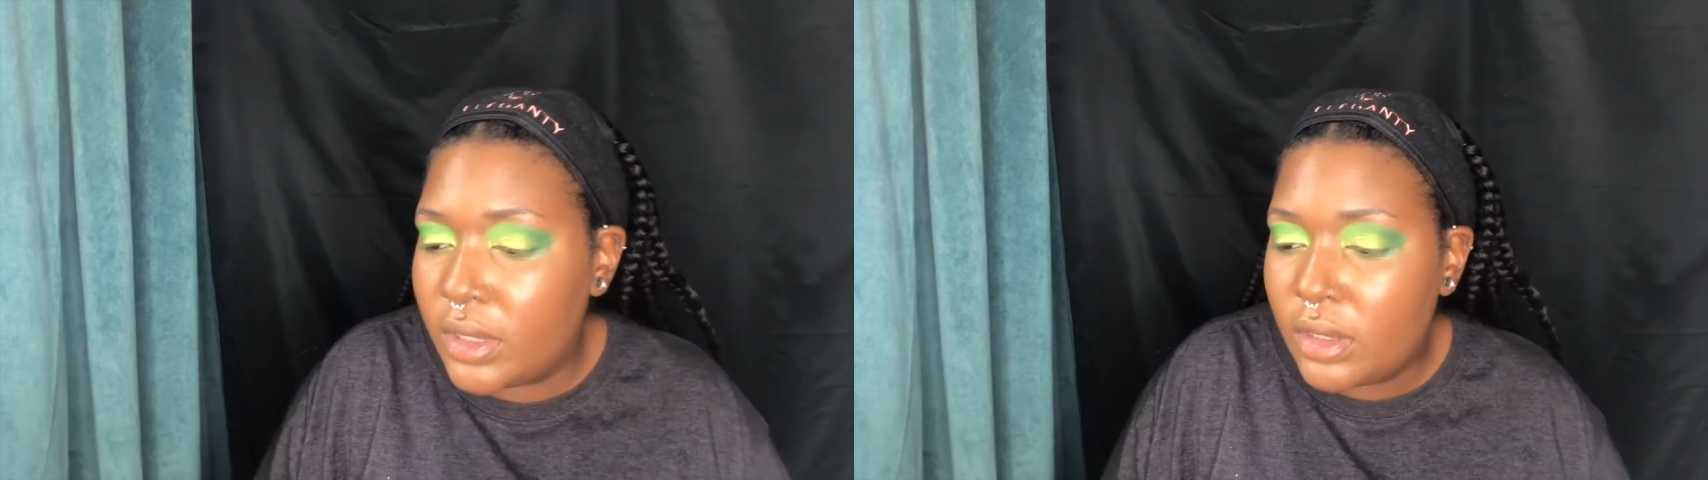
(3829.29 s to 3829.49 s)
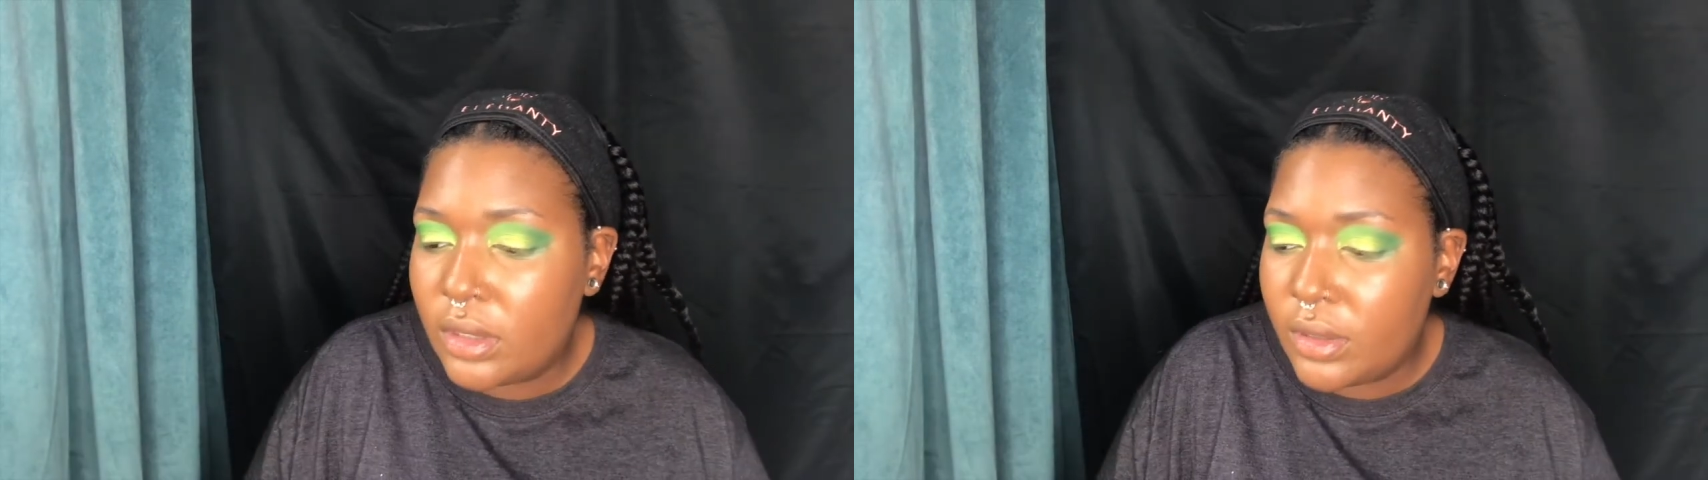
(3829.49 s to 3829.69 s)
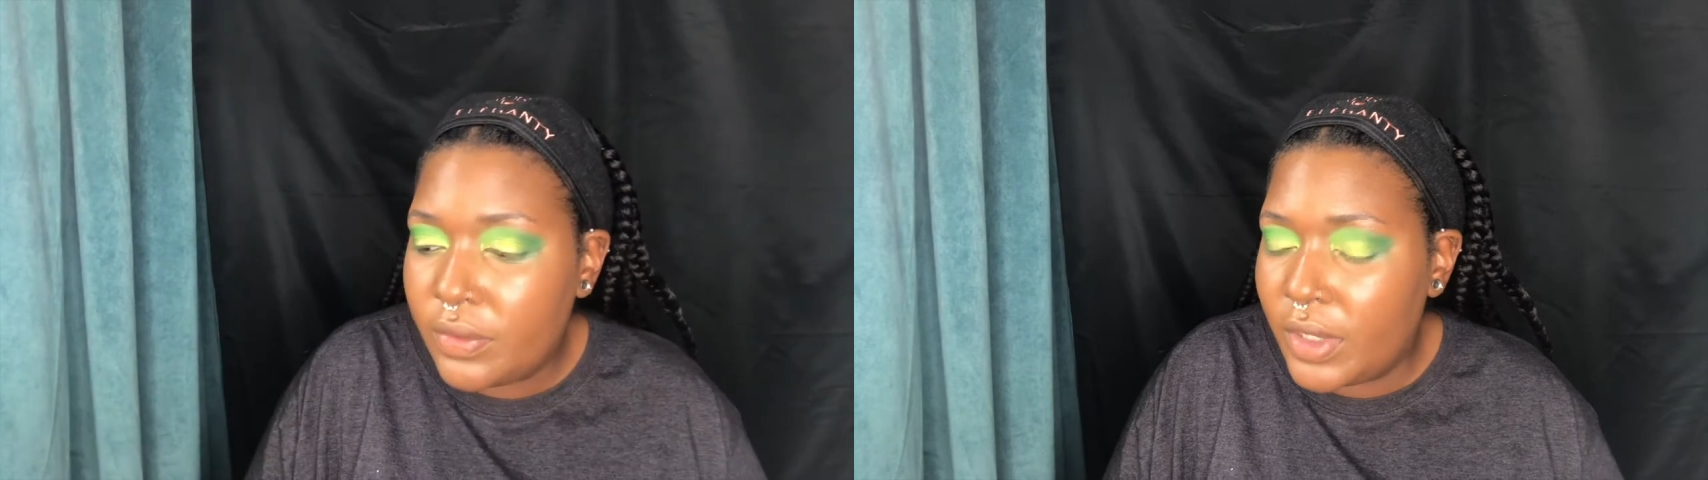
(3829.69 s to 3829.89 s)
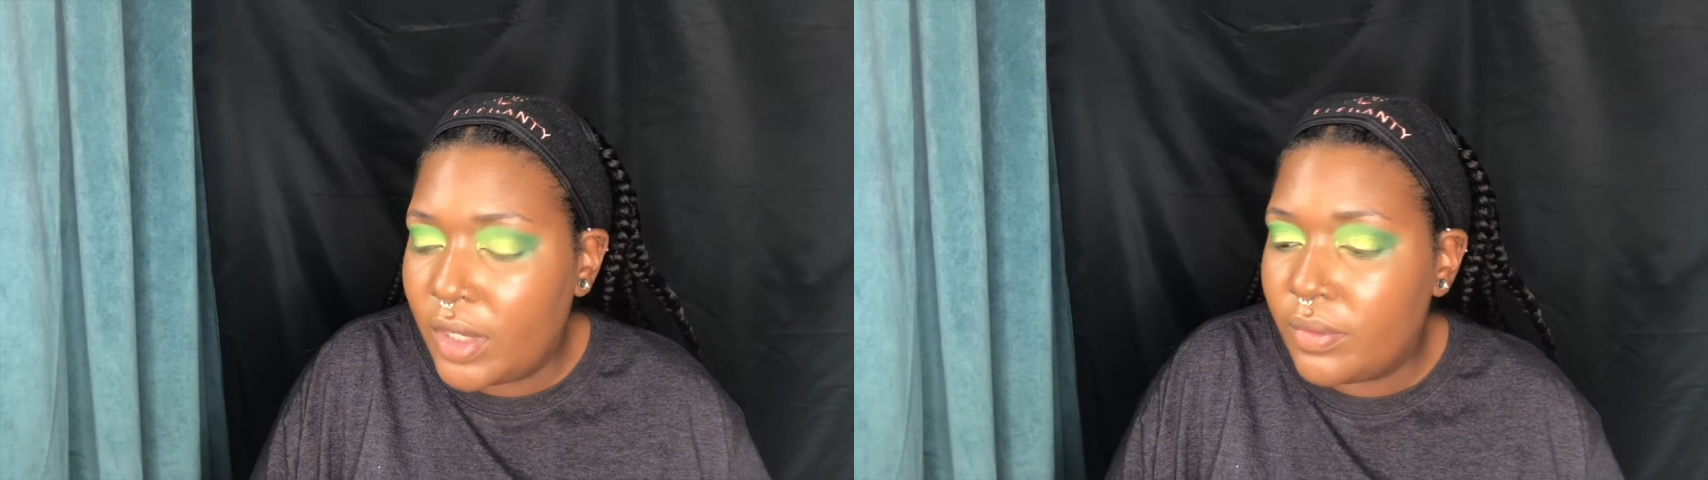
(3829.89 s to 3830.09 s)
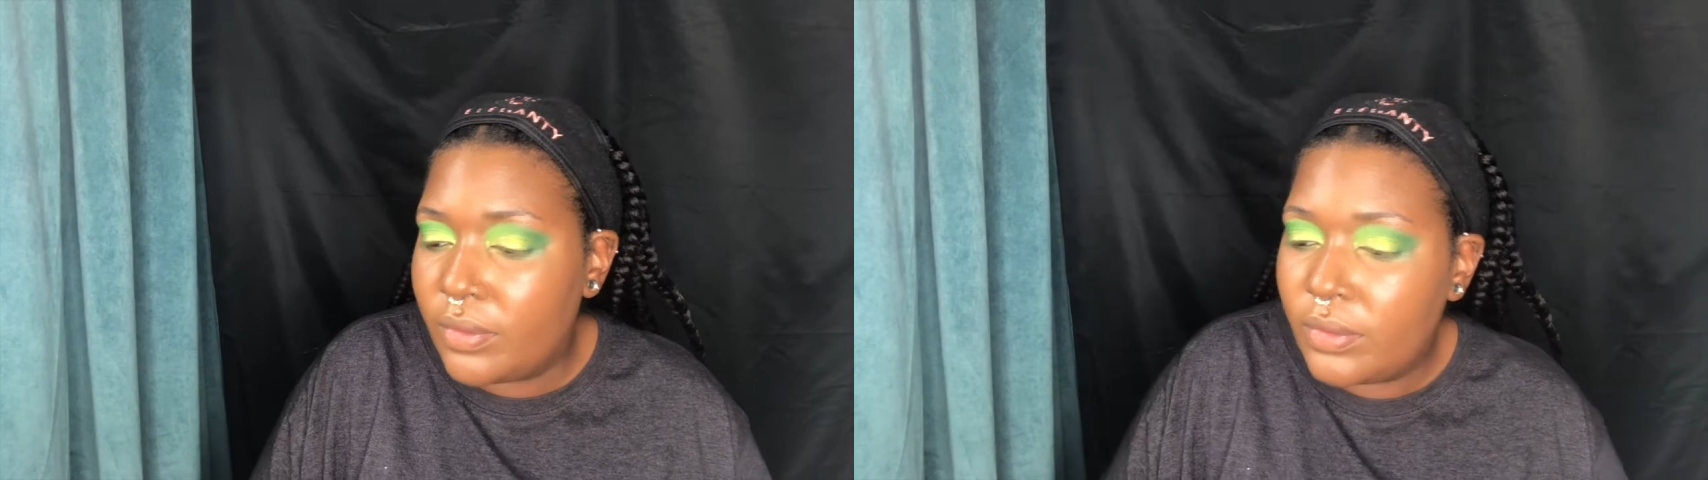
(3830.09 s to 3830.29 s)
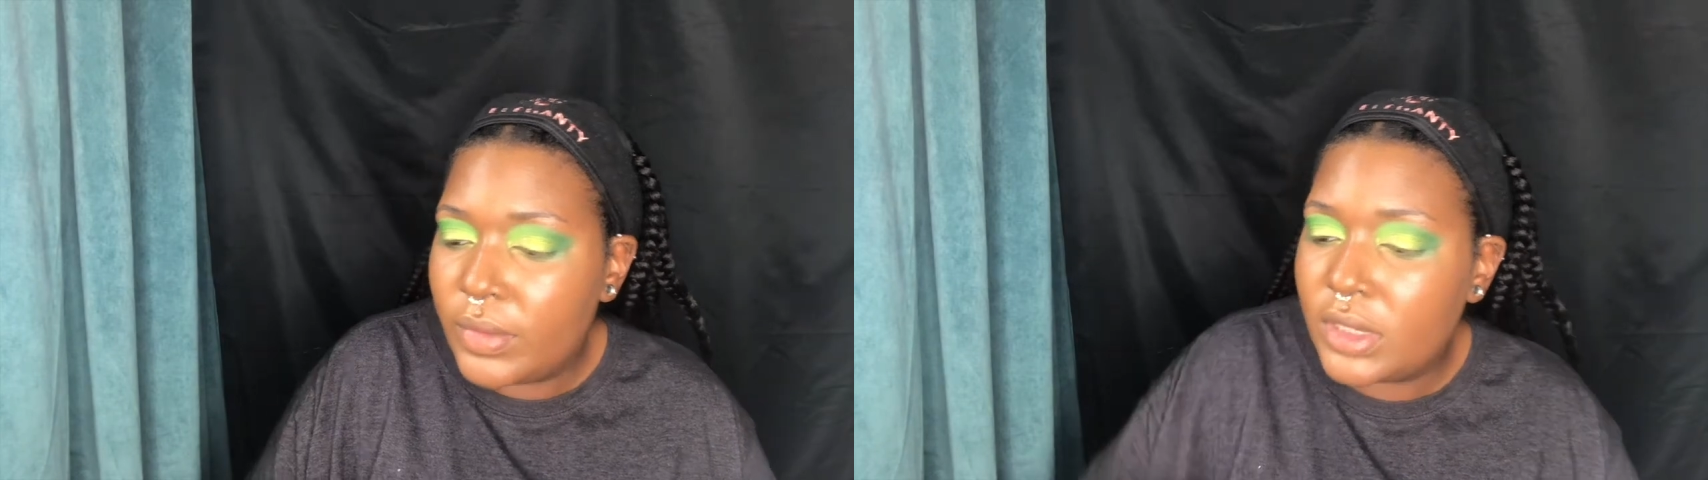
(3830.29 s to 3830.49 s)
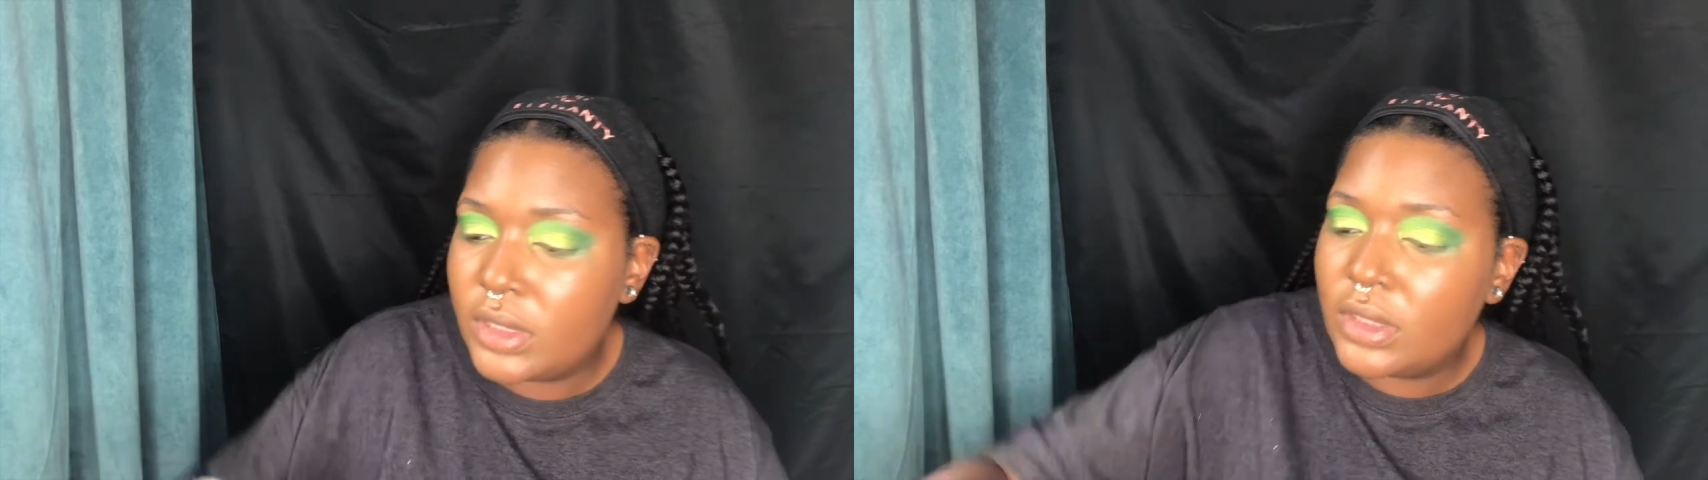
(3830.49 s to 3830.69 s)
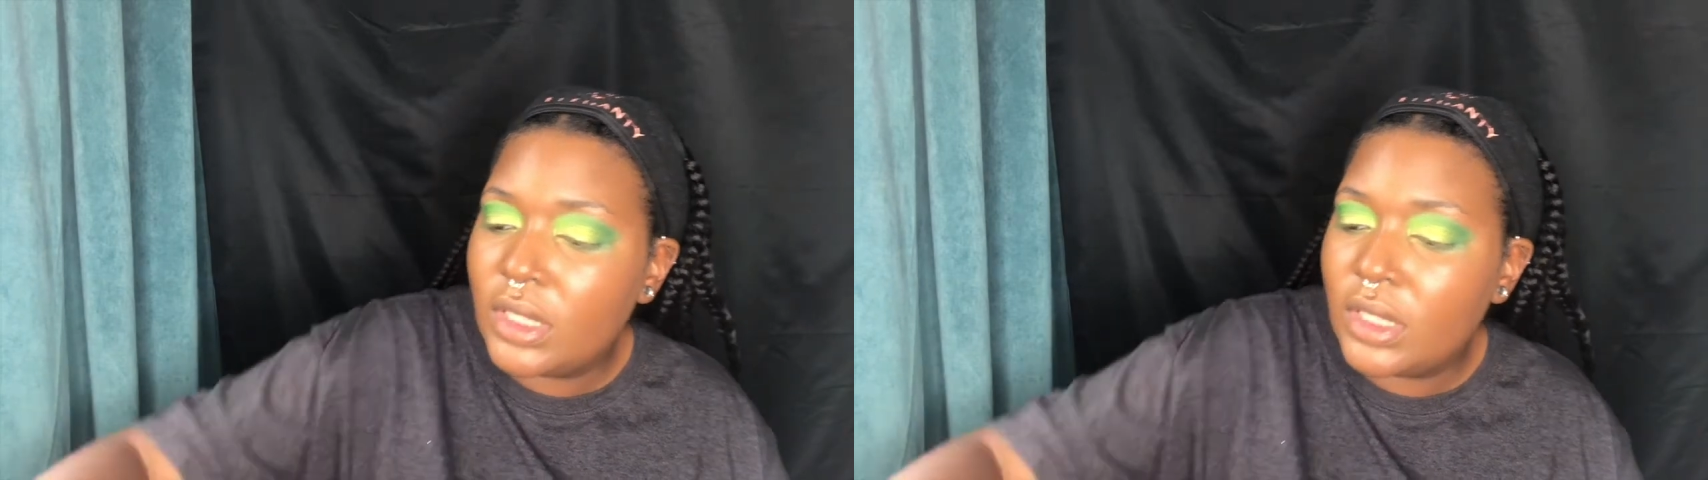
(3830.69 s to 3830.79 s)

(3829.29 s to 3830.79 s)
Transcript: if that makes sense.